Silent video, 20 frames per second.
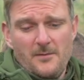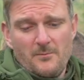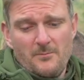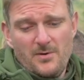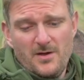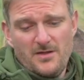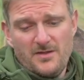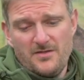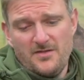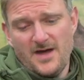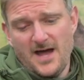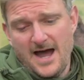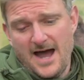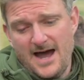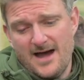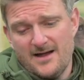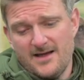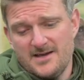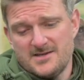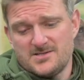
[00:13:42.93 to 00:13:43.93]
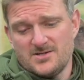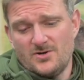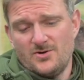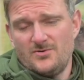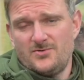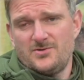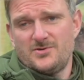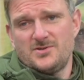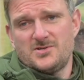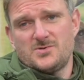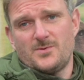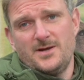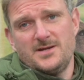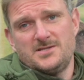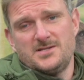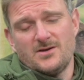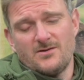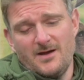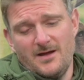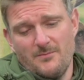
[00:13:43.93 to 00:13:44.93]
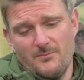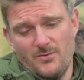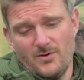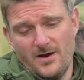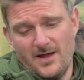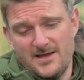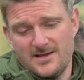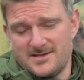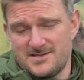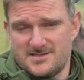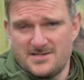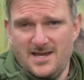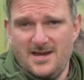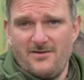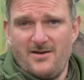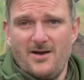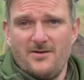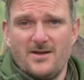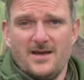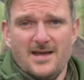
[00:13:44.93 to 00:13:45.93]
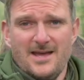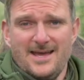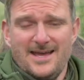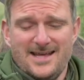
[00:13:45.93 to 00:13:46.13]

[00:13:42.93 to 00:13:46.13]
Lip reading: But that is the 120 grain bullet zeroed